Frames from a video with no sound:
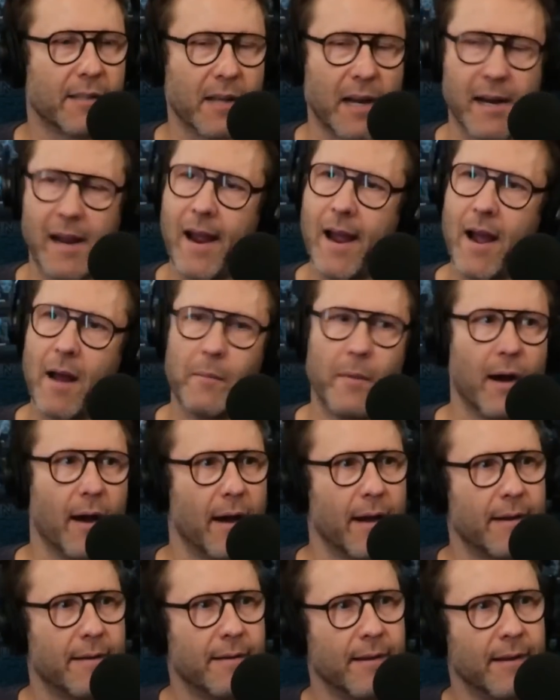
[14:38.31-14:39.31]
He's like, yeah,
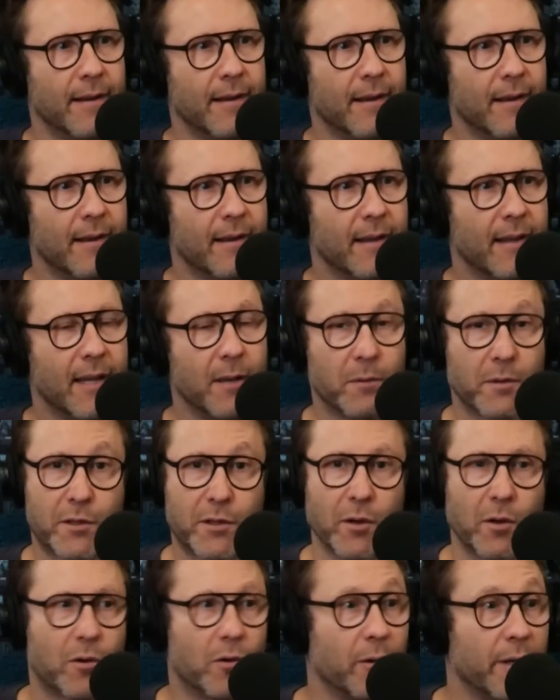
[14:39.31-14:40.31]
bud. He was
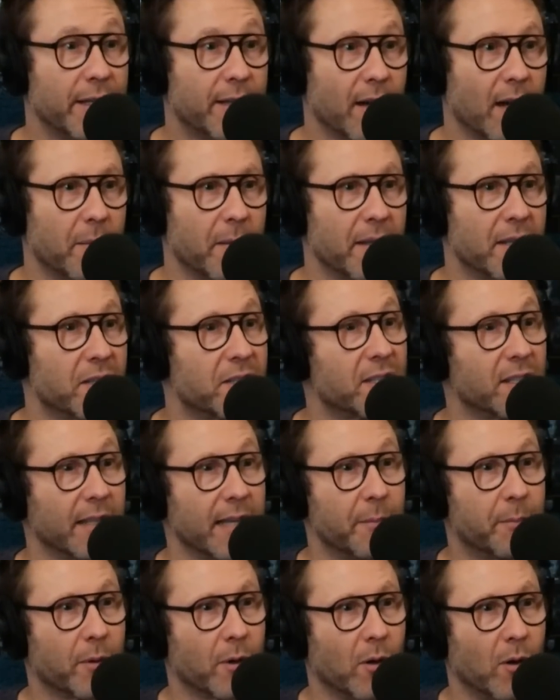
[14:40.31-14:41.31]
so cool. He taught me the
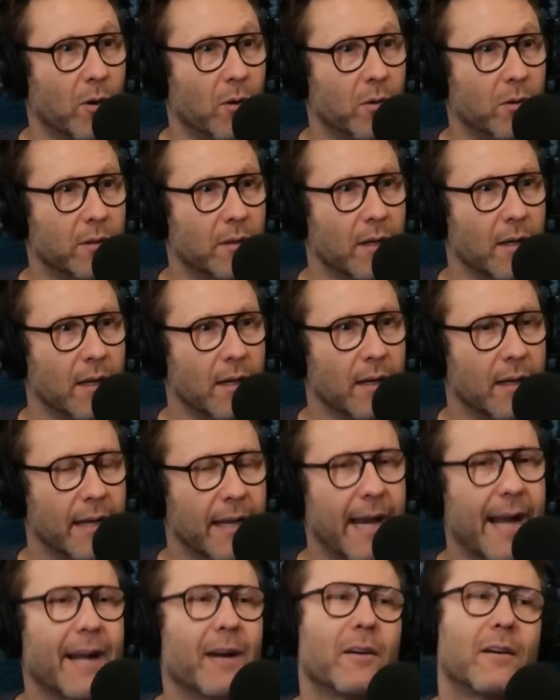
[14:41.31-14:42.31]
sleeper hold.
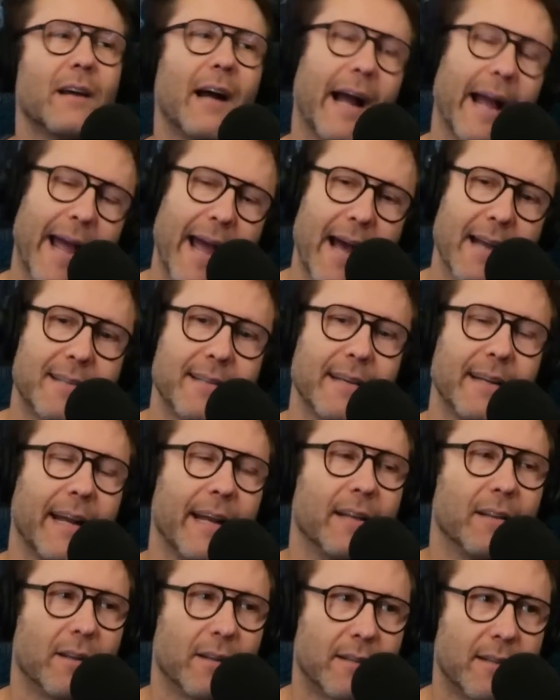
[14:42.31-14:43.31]
Yeah, I said,
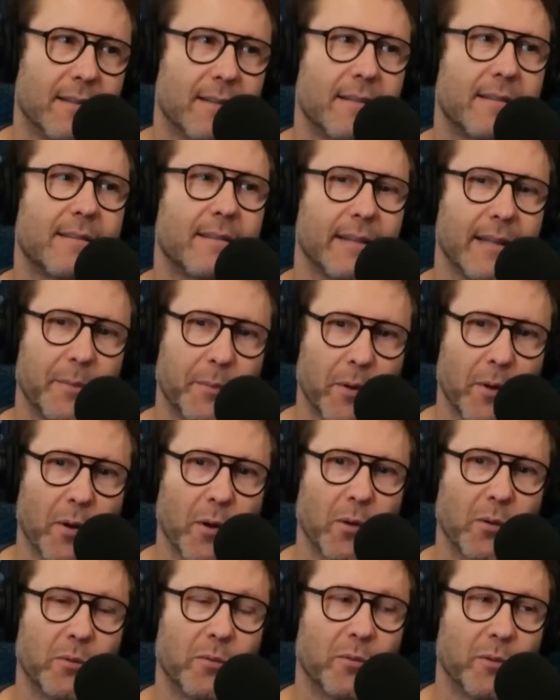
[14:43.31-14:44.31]
hey, look, does the sleeper
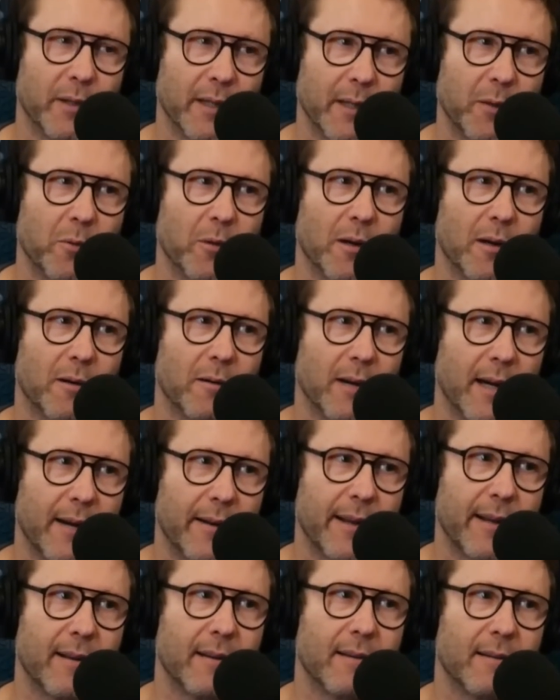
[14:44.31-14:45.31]
hold really work,
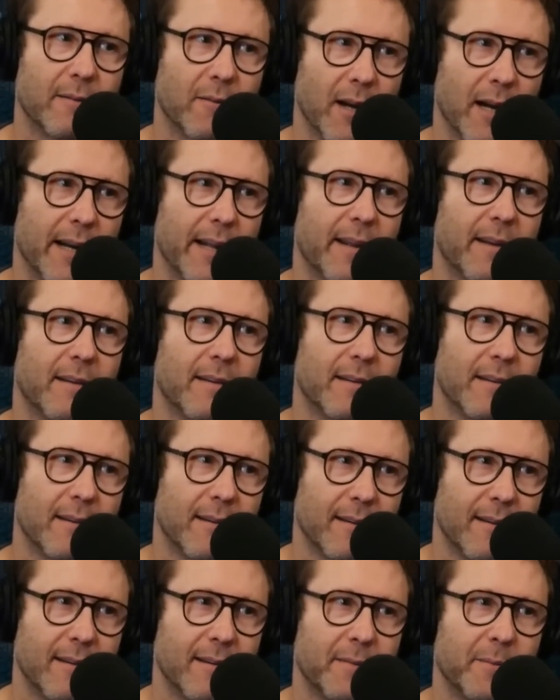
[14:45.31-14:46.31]
Roddy
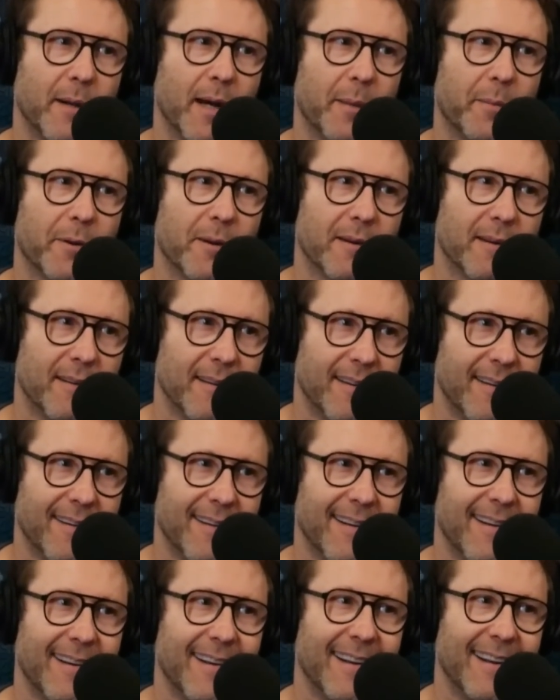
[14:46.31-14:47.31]
Piper?
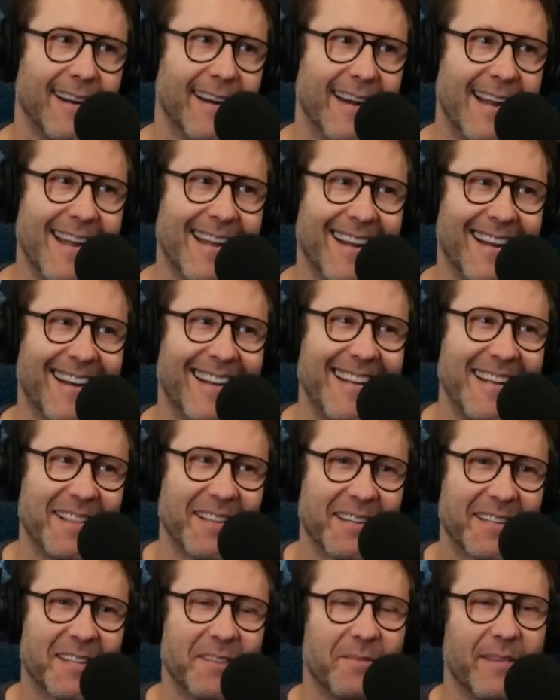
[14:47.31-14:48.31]
And he
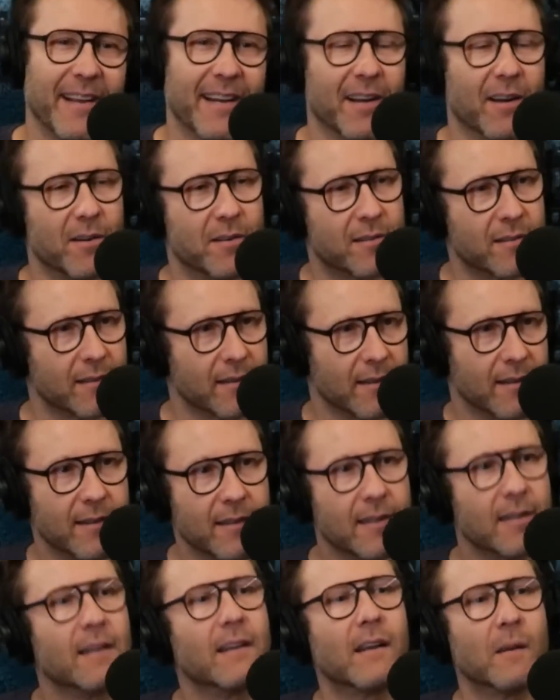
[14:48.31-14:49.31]
looked at me and goes,
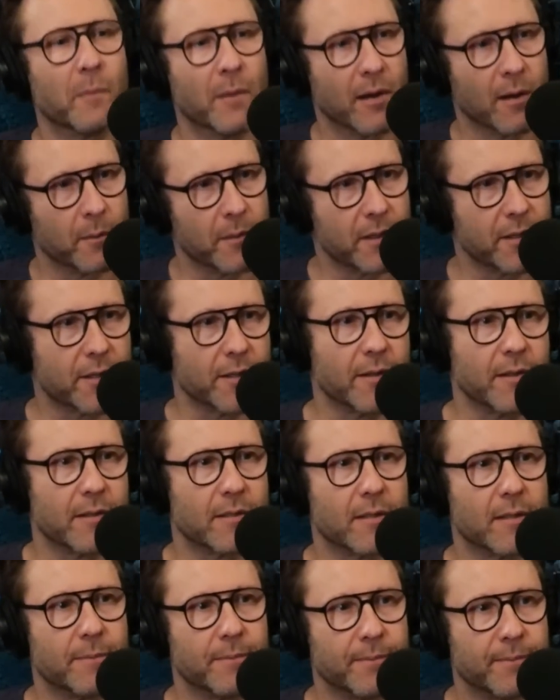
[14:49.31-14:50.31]
come here, I'm going to show you
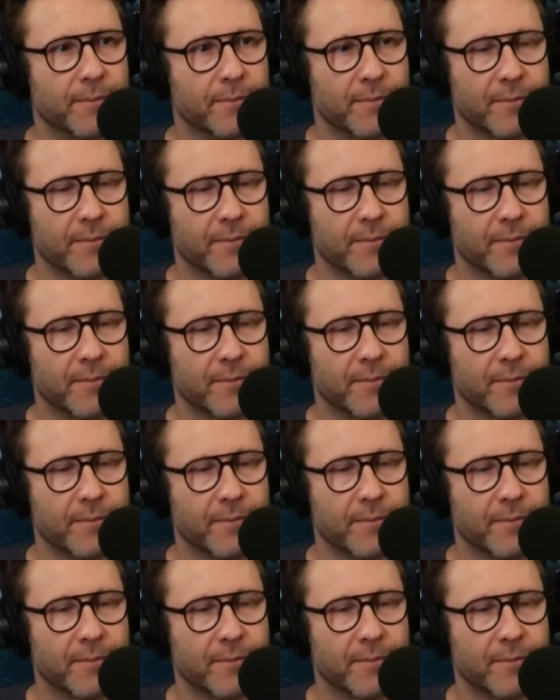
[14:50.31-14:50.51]
something.